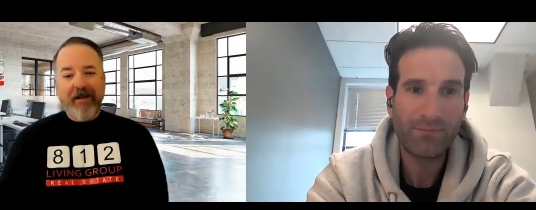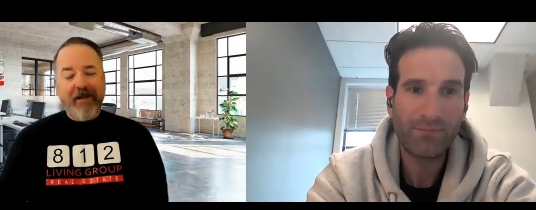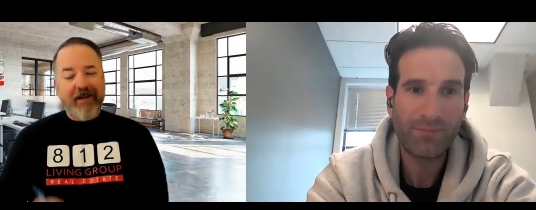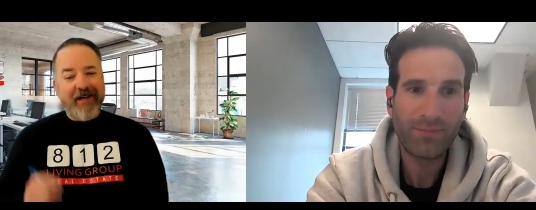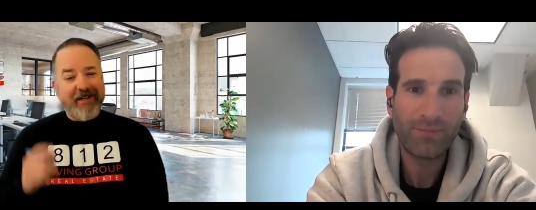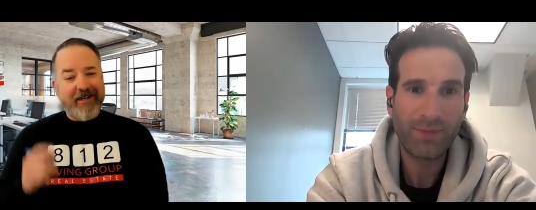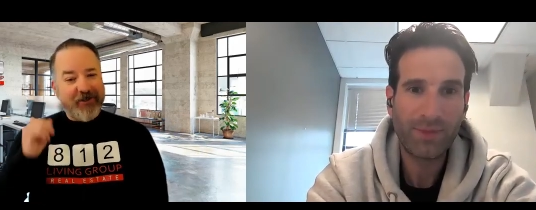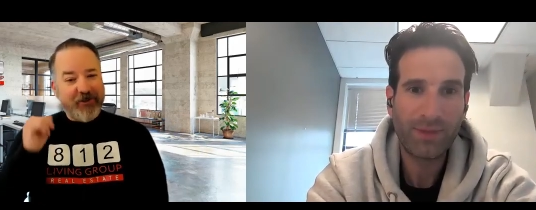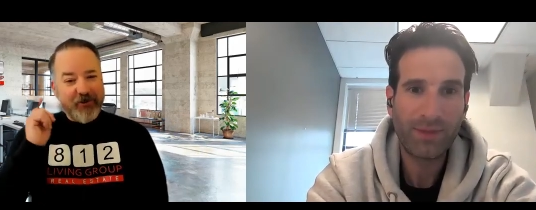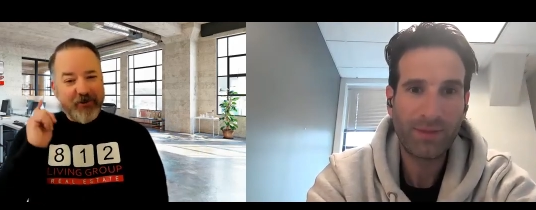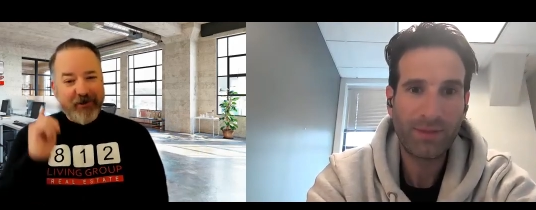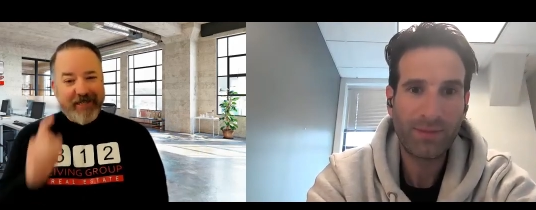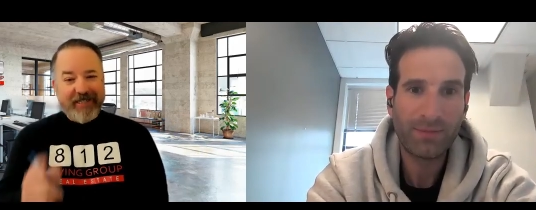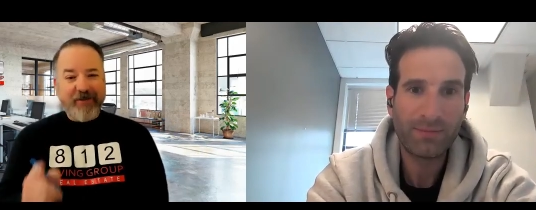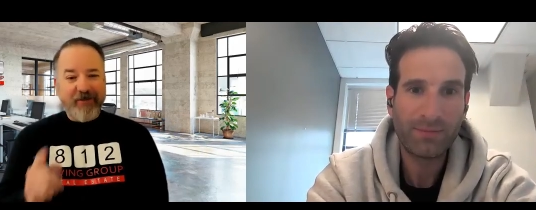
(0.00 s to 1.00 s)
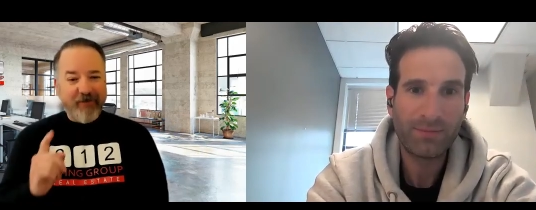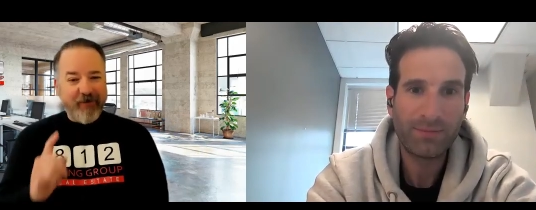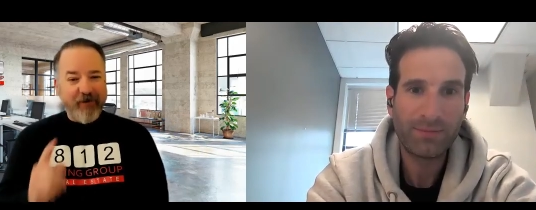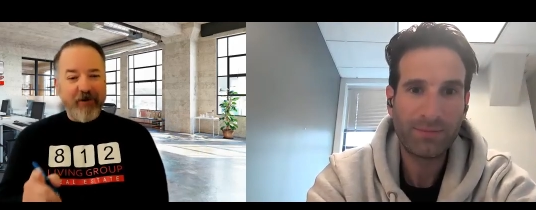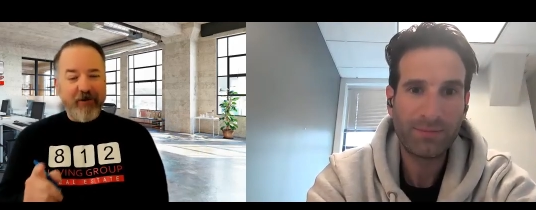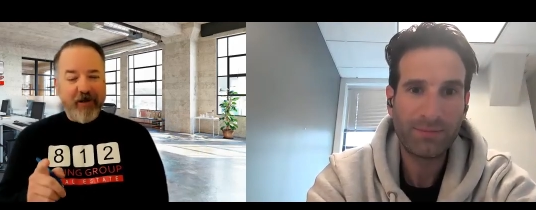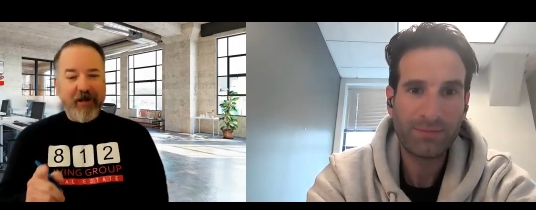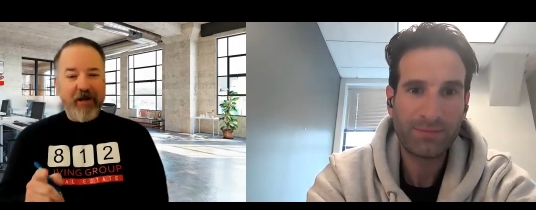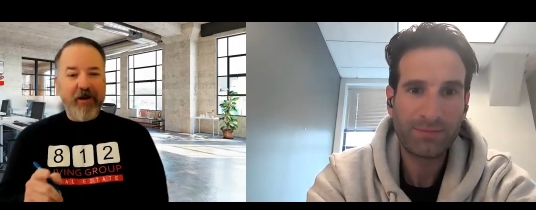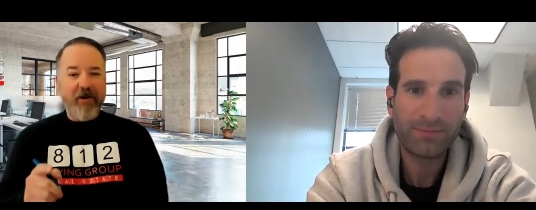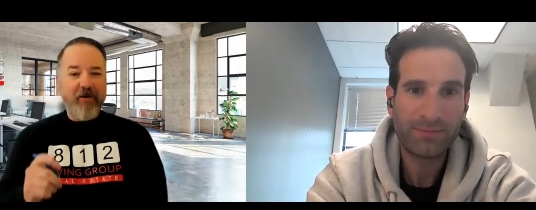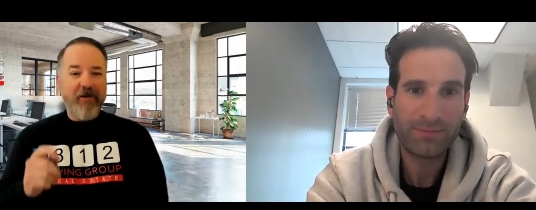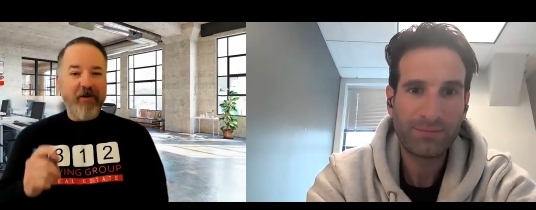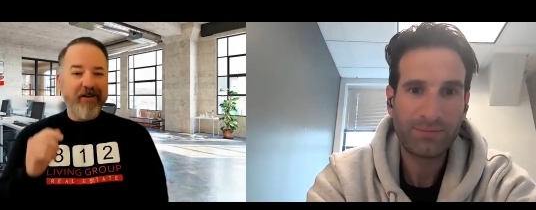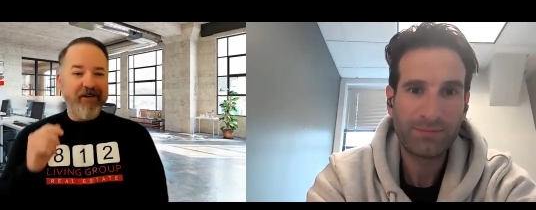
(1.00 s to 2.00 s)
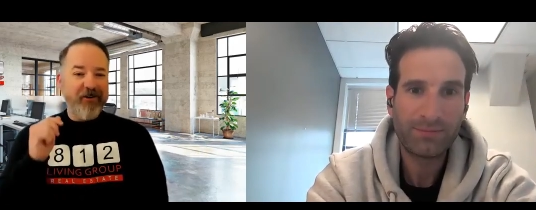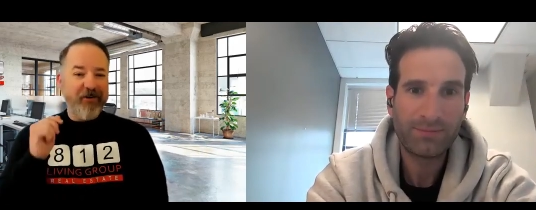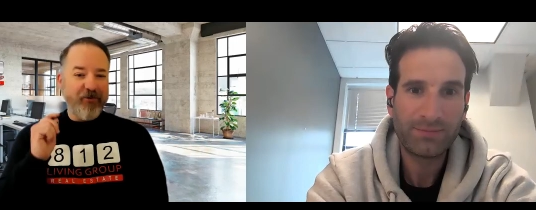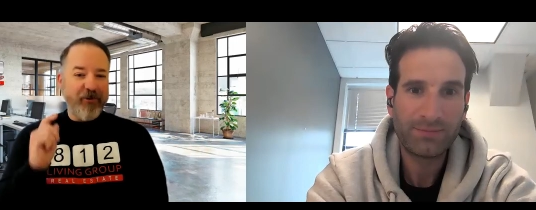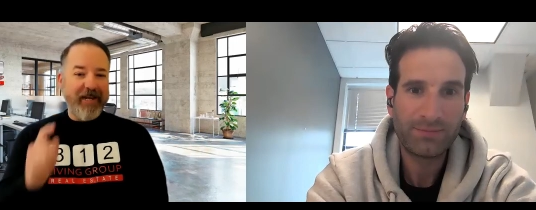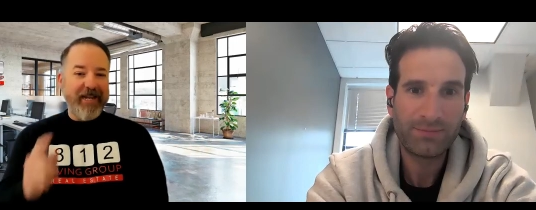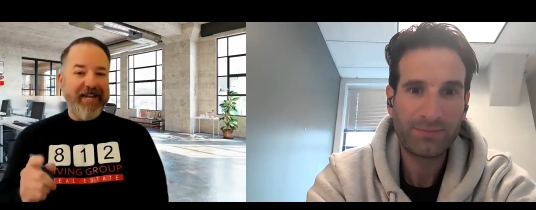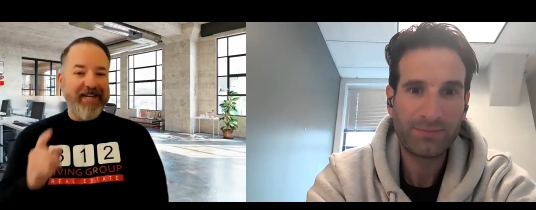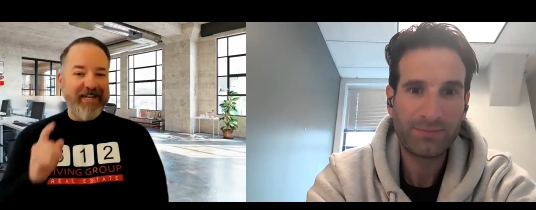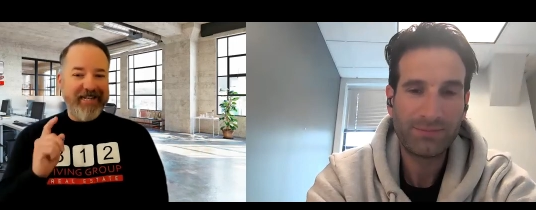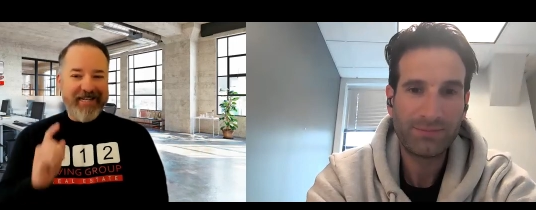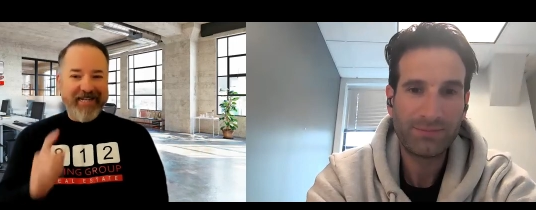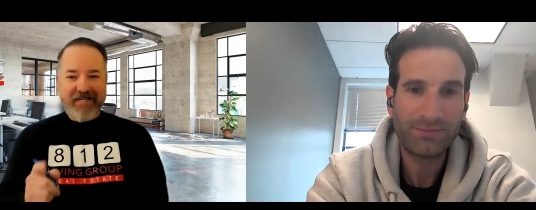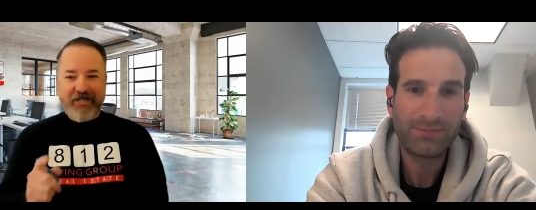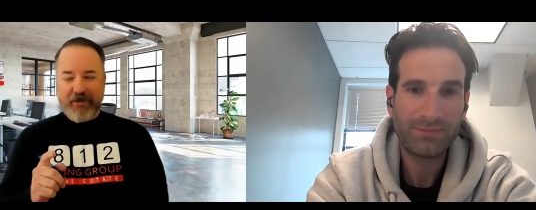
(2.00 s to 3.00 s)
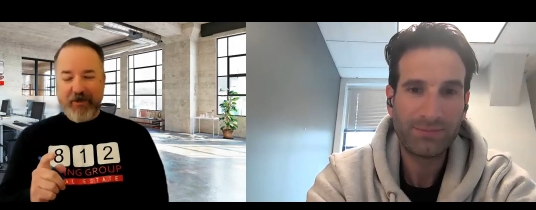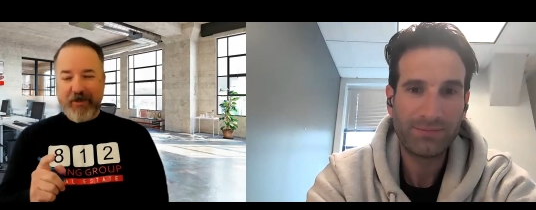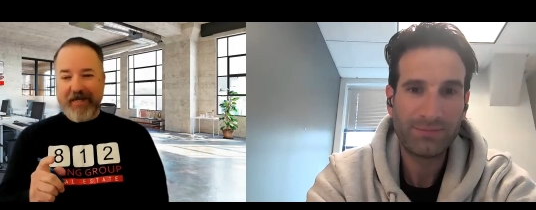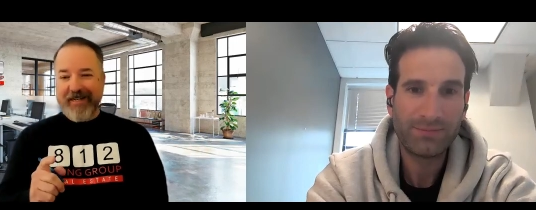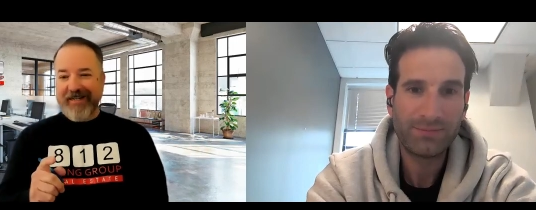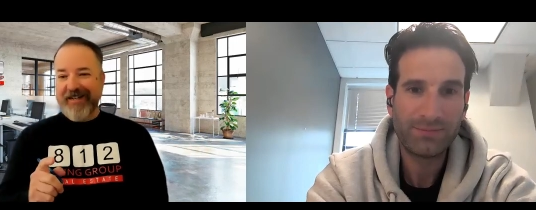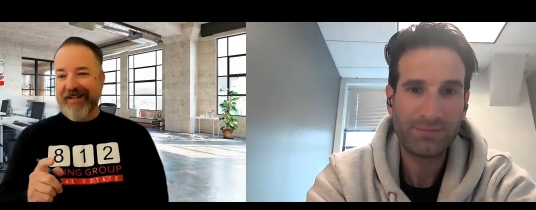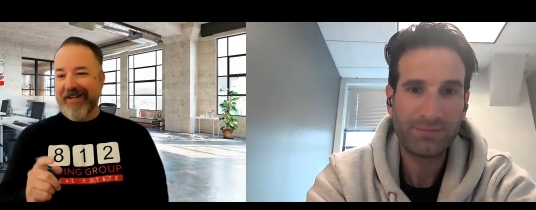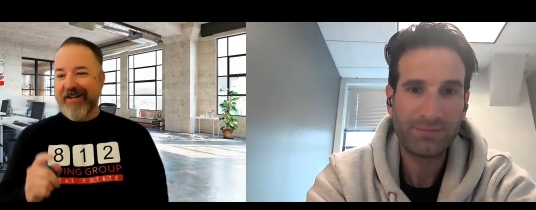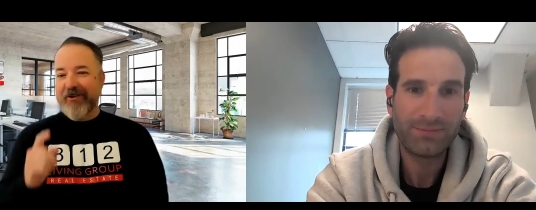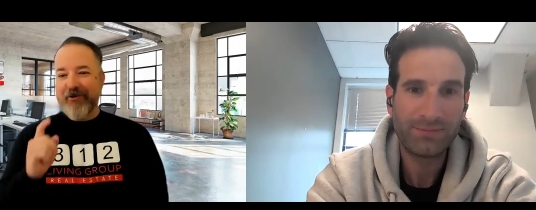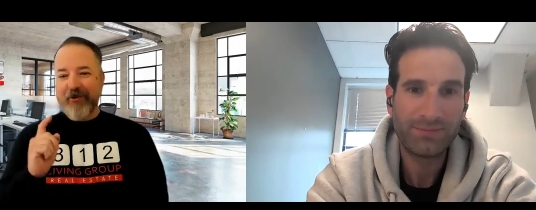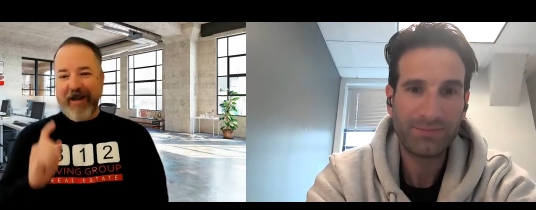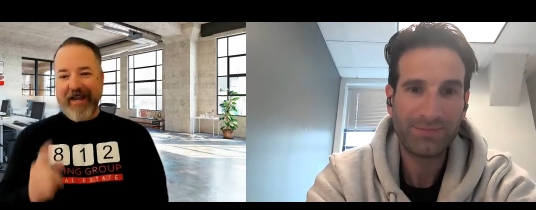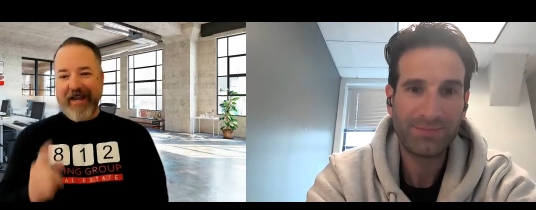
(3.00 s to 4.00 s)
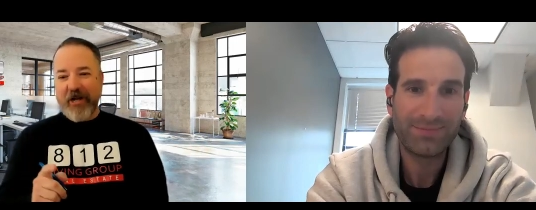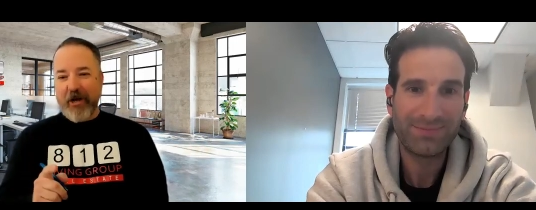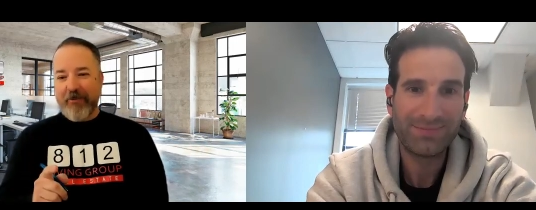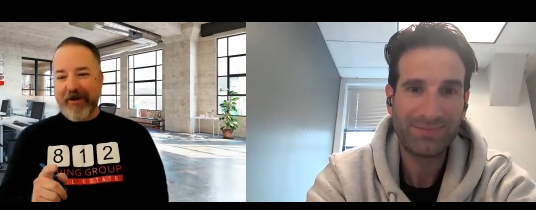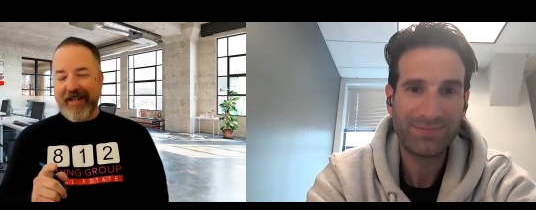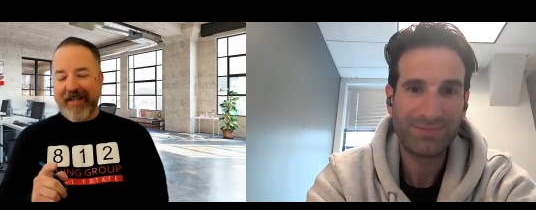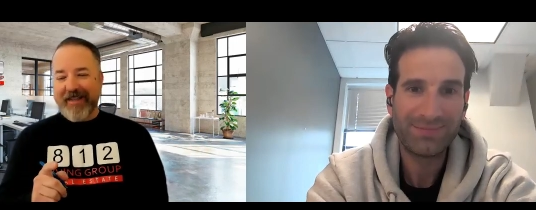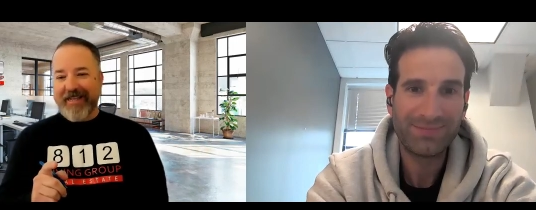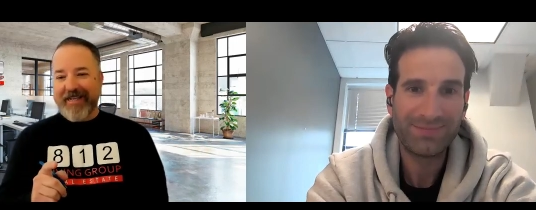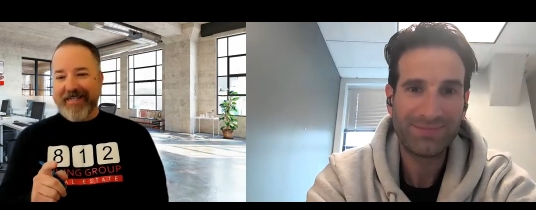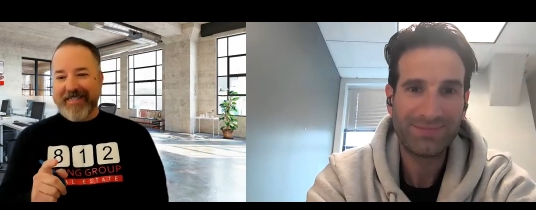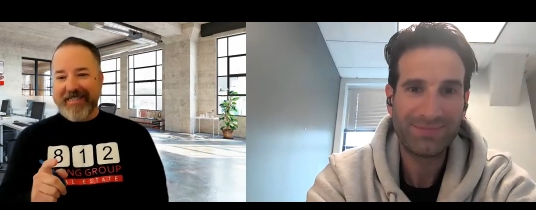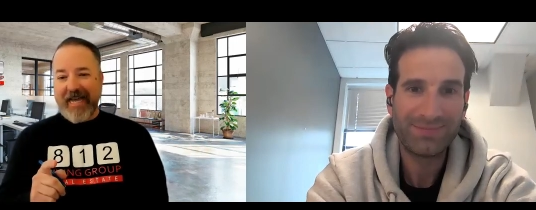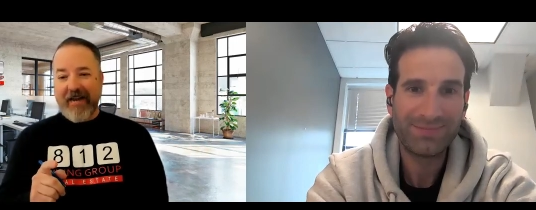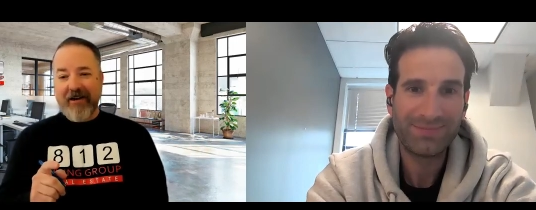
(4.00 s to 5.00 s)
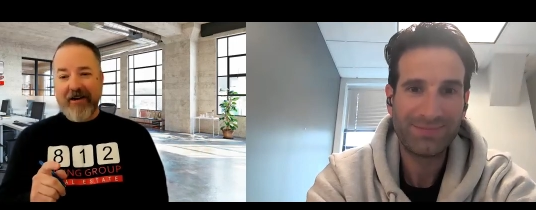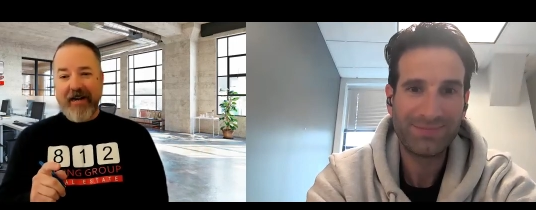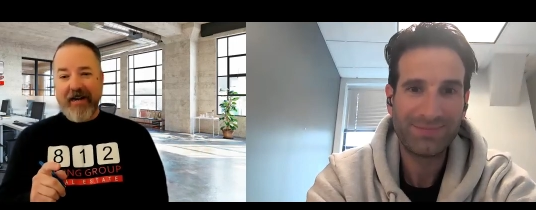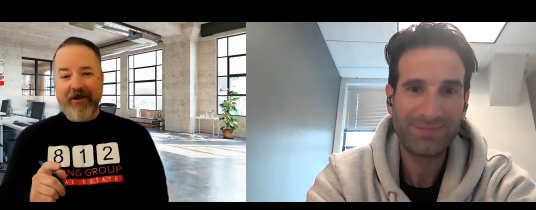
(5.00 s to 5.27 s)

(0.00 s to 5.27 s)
Speaker 1: Uh, Chris Furlow, Green District, grand opening this Saturday.